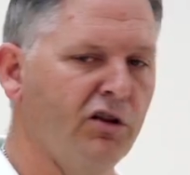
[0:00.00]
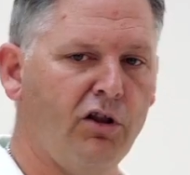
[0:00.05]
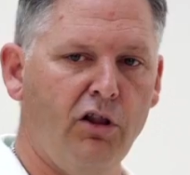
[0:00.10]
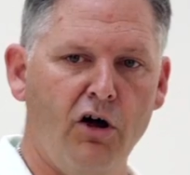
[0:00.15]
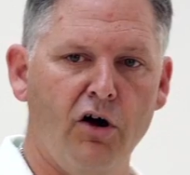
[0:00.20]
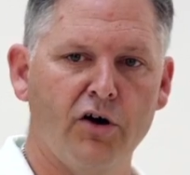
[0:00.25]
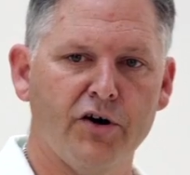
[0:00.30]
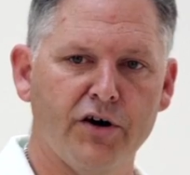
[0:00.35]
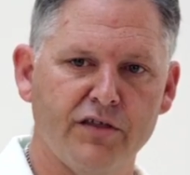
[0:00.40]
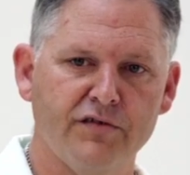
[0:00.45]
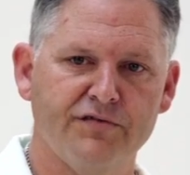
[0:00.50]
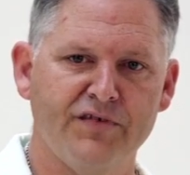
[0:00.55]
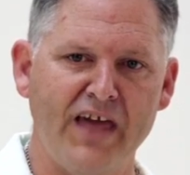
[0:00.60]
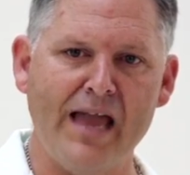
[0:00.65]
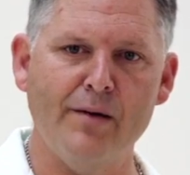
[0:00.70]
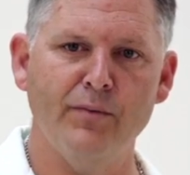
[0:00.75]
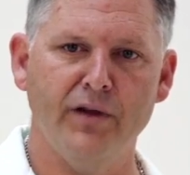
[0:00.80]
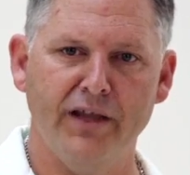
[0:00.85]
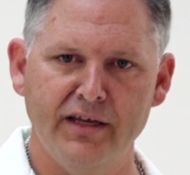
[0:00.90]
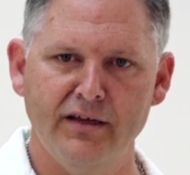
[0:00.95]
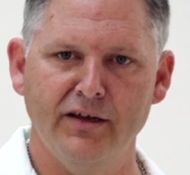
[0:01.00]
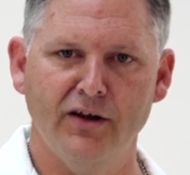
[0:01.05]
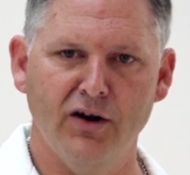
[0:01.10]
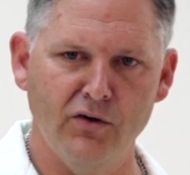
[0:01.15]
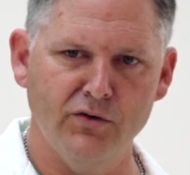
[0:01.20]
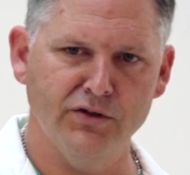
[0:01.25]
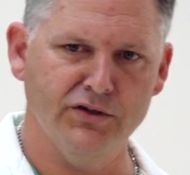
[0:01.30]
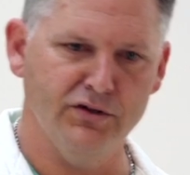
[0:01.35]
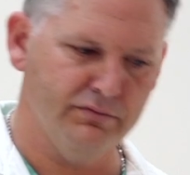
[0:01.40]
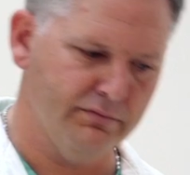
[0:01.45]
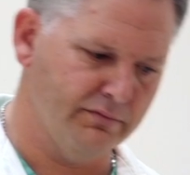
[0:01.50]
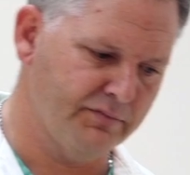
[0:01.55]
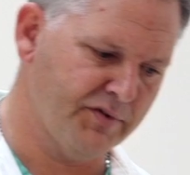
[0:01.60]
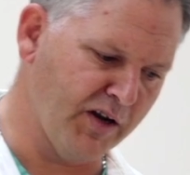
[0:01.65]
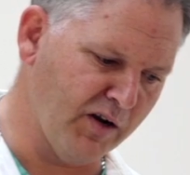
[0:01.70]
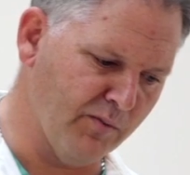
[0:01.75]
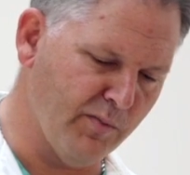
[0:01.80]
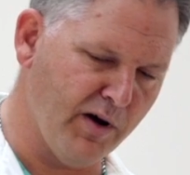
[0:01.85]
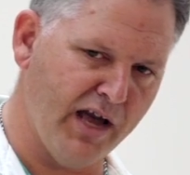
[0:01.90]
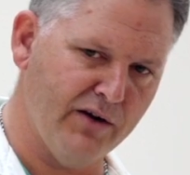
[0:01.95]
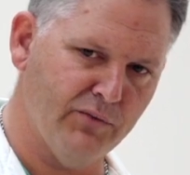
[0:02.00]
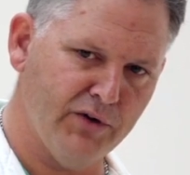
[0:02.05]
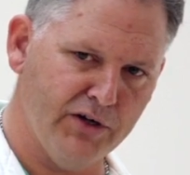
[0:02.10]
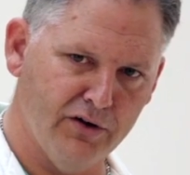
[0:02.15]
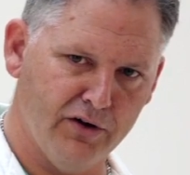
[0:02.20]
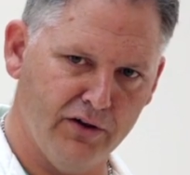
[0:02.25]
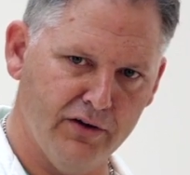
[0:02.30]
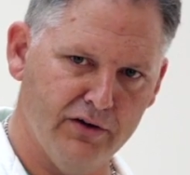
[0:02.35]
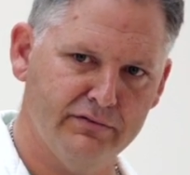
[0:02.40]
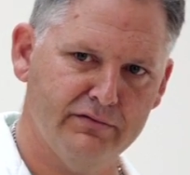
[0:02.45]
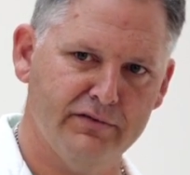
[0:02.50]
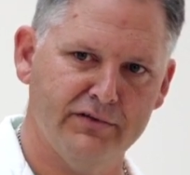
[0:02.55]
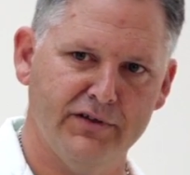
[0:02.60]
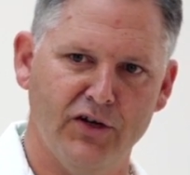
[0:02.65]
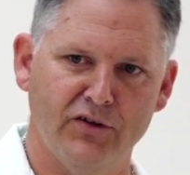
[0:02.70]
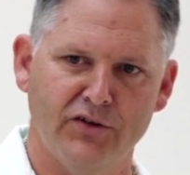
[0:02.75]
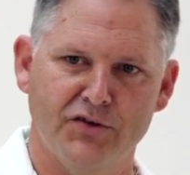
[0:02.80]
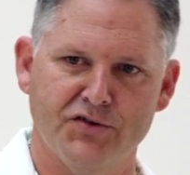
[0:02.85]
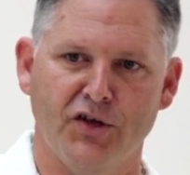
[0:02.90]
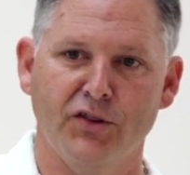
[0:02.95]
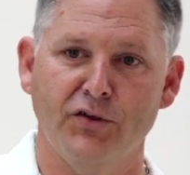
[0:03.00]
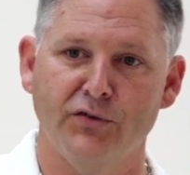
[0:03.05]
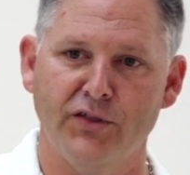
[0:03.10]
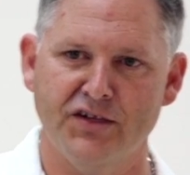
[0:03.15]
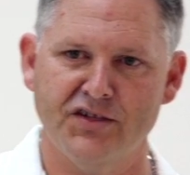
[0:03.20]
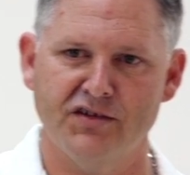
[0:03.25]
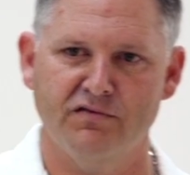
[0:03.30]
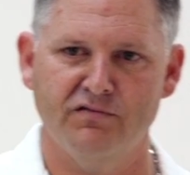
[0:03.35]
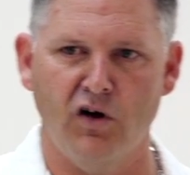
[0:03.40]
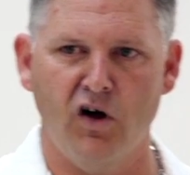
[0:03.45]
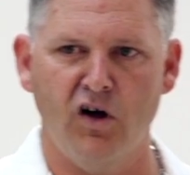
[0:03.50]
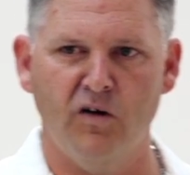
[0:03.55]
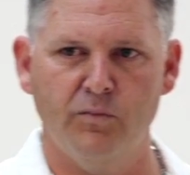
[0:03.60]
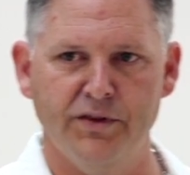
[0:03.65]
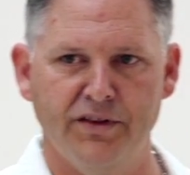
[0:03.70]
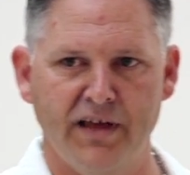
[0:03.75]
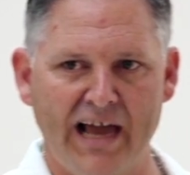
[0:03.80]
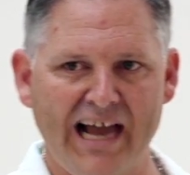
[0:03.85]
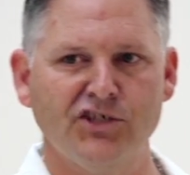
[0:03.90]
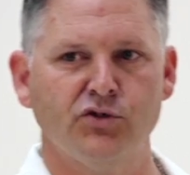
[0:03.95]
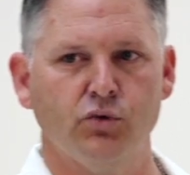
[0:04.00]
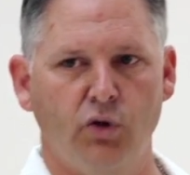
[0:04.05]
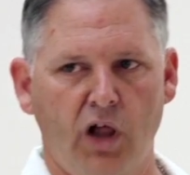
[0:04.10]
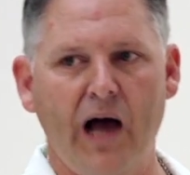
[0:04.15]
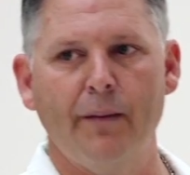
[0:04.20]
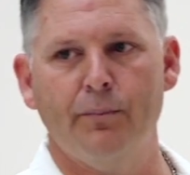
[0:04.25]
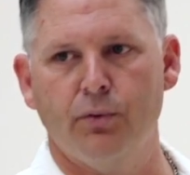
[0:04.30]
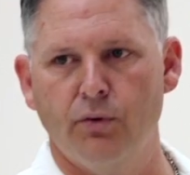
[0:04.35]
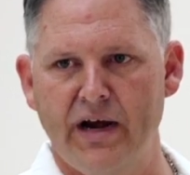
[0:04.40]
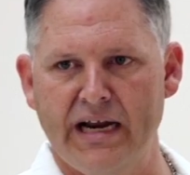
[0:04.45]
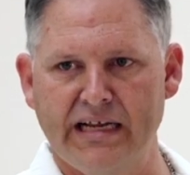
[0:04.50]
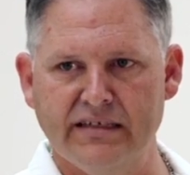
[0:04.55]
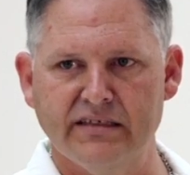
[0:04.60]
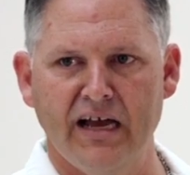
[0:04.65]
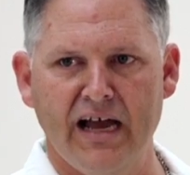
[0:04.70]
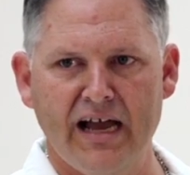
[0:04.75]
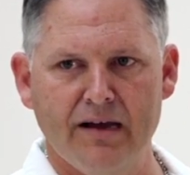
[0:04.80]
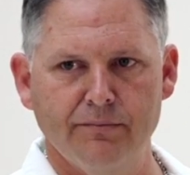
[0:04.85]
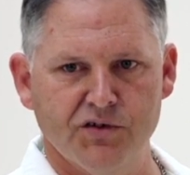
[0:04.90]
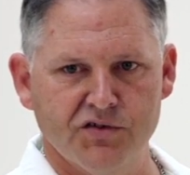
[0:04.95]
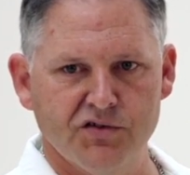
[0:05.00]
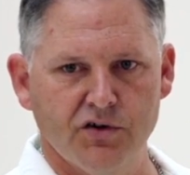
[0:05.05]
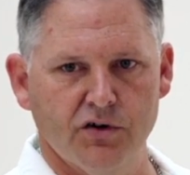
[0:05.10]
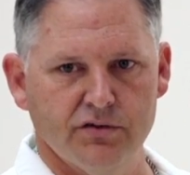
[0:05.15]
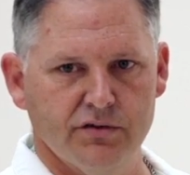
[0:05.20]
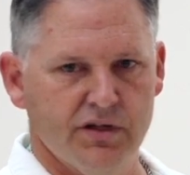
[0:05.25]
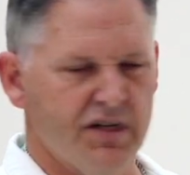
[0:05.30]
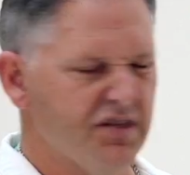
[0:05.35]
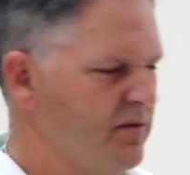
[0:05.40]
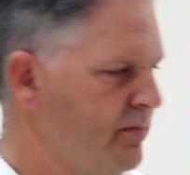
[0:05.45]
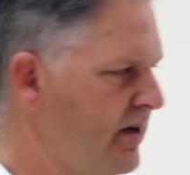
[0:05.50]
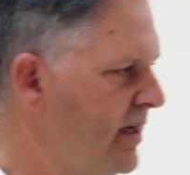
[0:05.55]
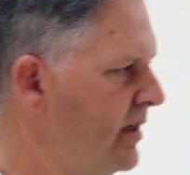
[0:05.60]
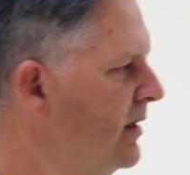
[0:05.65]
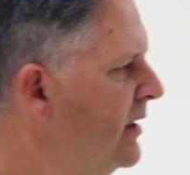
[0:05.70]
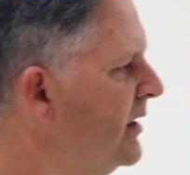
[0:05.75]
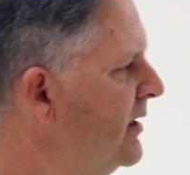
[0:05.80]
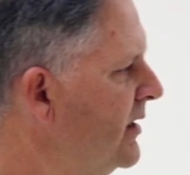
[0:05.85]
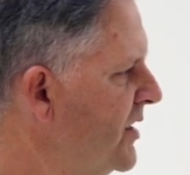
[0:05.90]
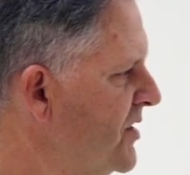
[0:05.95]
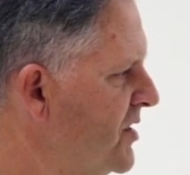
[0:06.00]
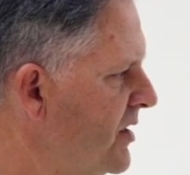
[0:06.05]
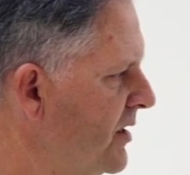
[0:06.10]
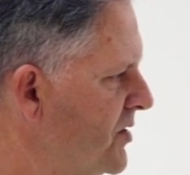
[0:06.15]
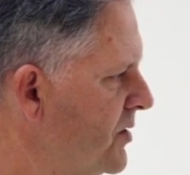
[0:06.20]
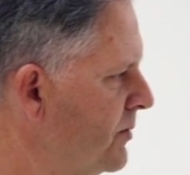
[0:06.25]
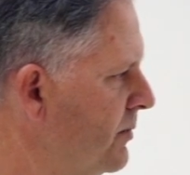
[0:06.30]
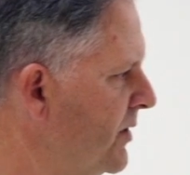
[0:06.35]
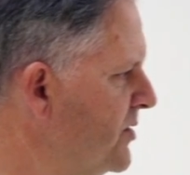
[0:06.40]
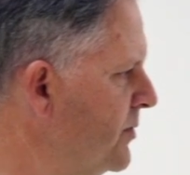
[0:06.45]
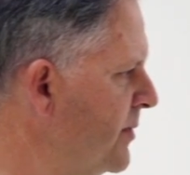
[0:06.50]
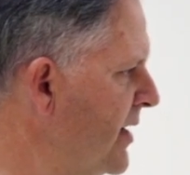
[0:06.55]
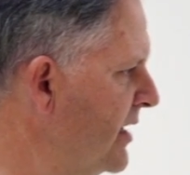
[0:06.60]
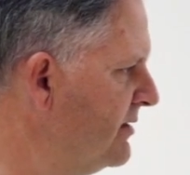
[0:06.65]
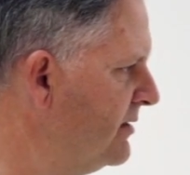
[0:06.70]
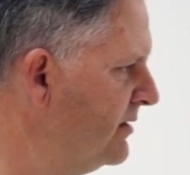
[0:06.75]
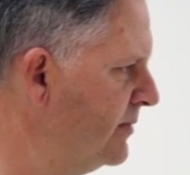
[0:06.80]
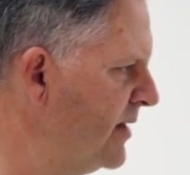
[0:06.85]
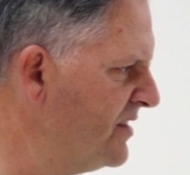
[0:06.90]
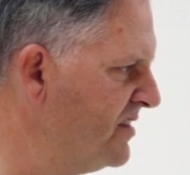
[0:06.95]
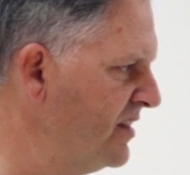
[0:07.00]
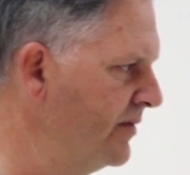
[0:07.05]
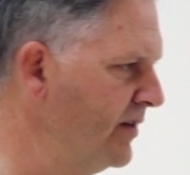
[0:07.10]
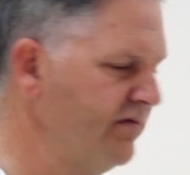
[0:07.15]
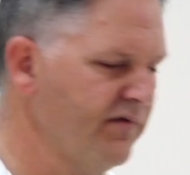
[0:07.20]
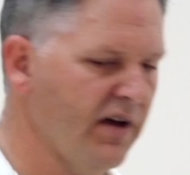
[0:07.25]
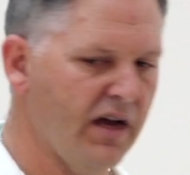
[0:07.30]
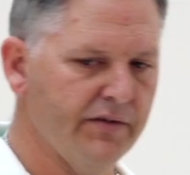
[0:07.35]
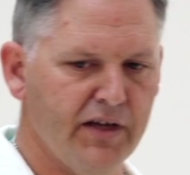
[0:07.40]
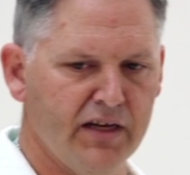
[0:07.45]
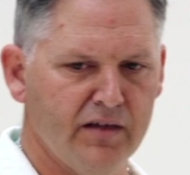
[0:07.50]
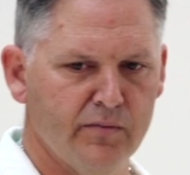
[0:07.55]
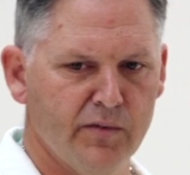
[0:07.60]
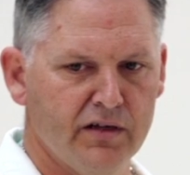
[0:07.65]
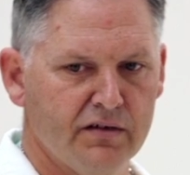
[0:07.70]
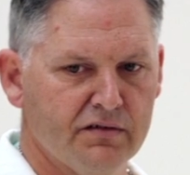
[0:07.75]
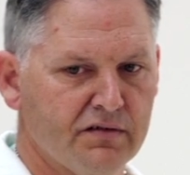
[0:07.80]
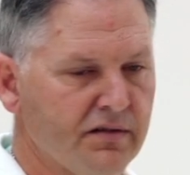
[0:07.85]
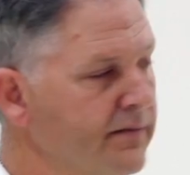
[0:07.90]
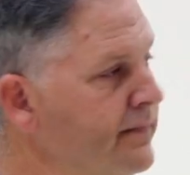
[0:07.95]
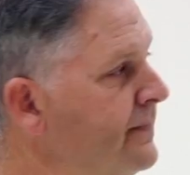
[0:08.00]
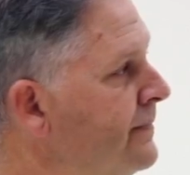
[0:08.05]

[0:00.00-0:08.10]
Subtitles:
a little longer to the family, when you say goodbye and we go to there's other things involved, but the actual operating time, the surgery is about 75, 80 minutes.